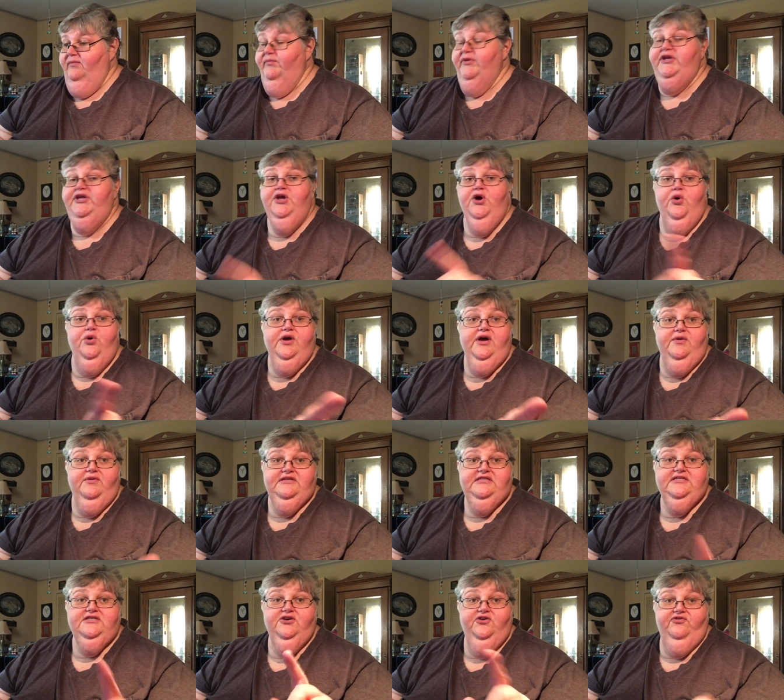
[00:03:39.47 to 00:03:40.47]
But yoga
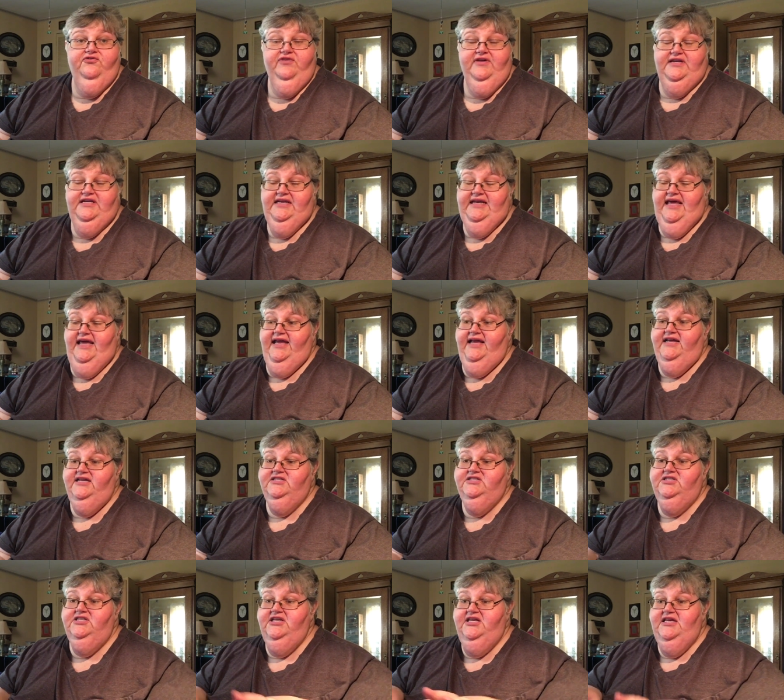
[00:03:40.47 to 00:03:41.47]
was so fun today
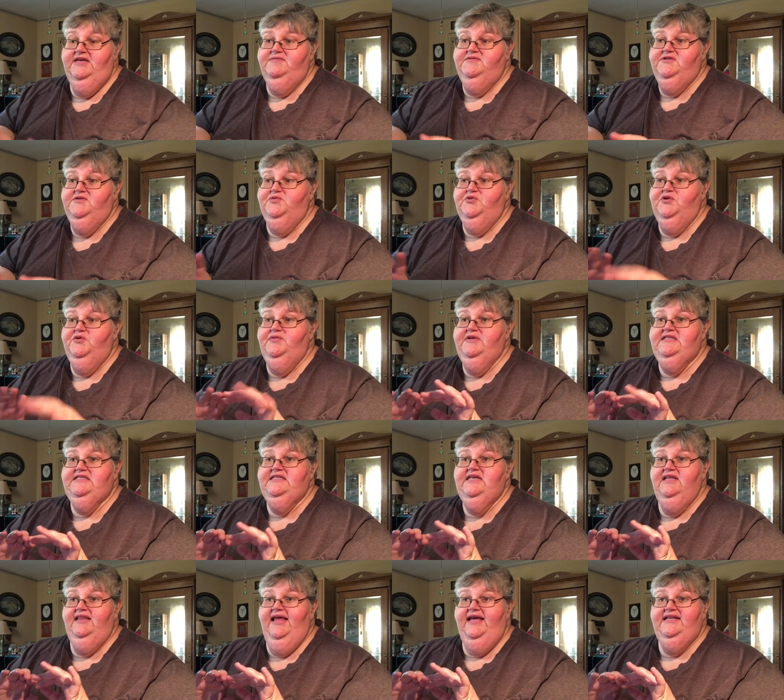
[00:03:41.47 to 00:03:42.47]
because she keeps the room, it's
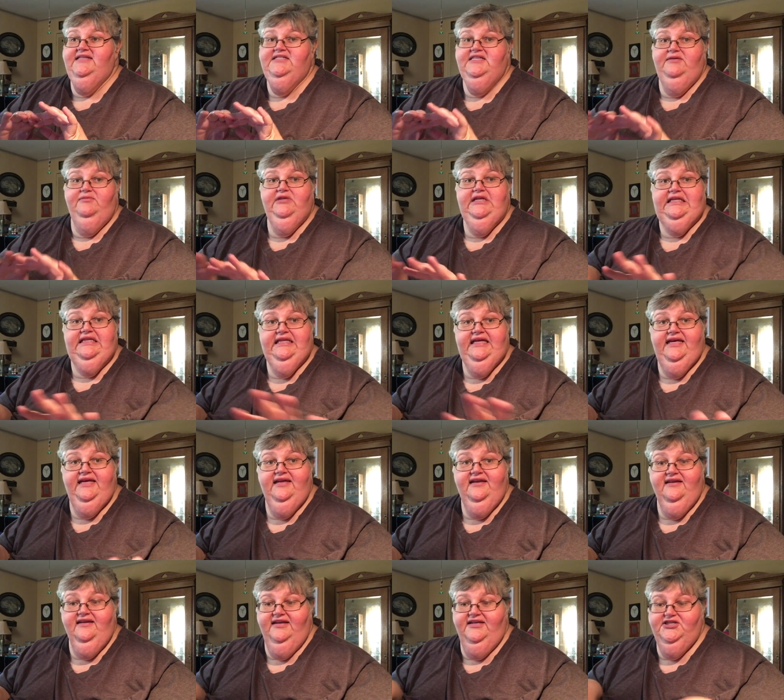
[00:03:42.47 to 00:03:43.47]
like dimly
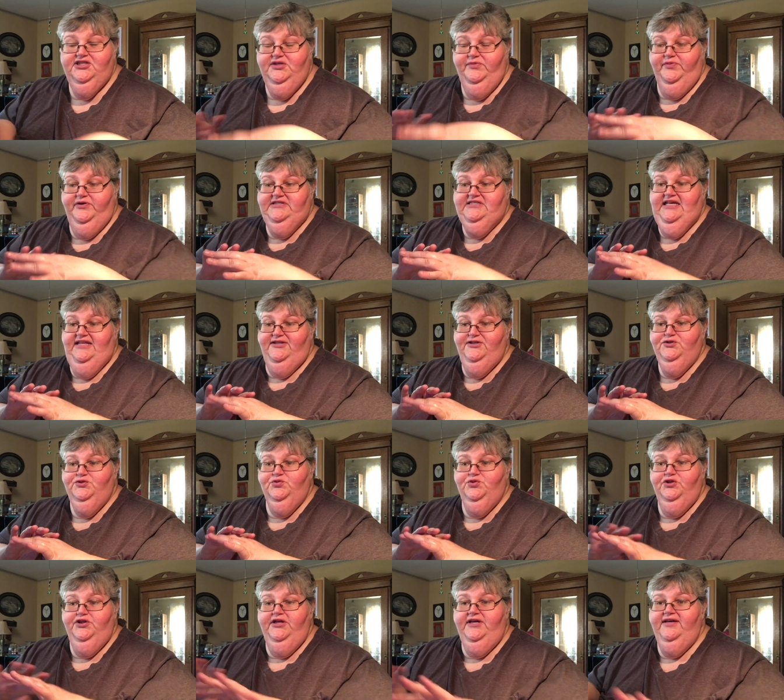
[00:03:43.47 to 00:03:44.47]
lit and she puts on this
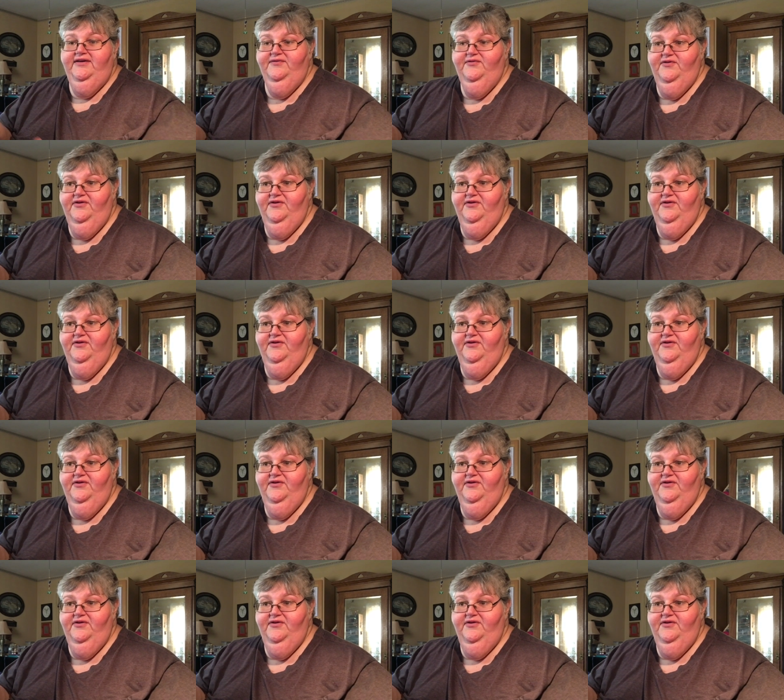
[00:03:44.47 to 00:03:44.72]
really